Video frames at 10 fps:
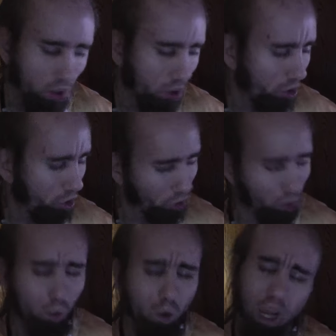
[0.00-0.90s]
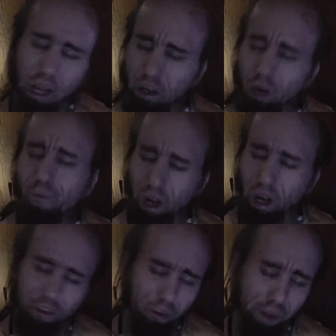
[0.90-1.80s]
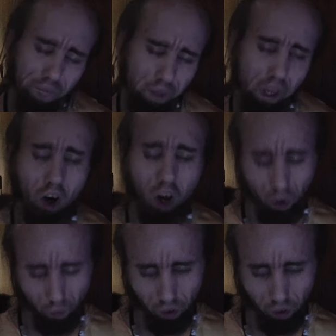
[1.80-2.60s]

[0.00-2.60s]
You and your friends leave me alone,